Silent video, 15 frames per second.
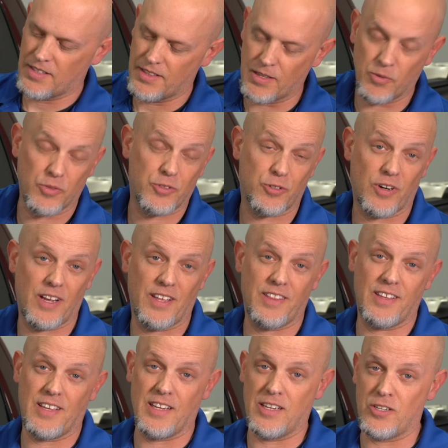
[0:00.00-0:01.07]
Then we'll try
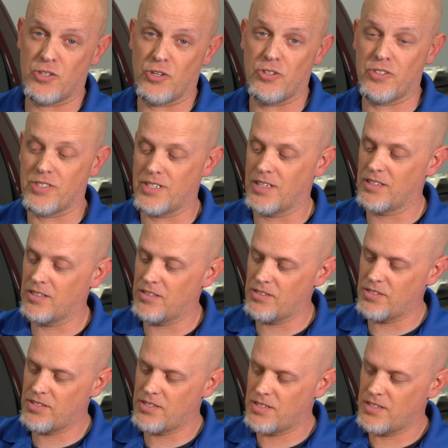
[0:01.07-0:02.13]
the turn
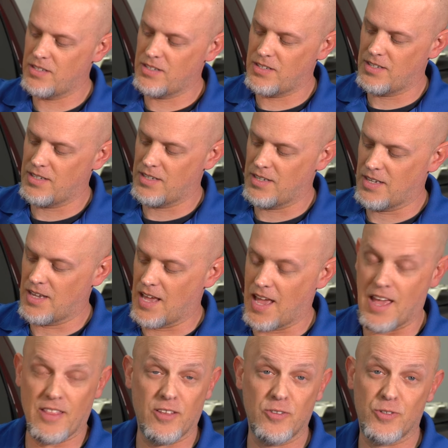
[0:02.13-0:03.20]
signals,
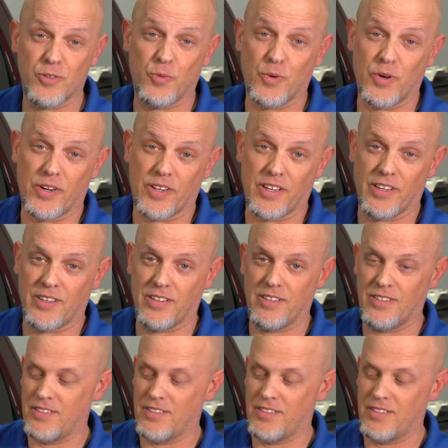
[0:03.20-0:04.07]
and those are working.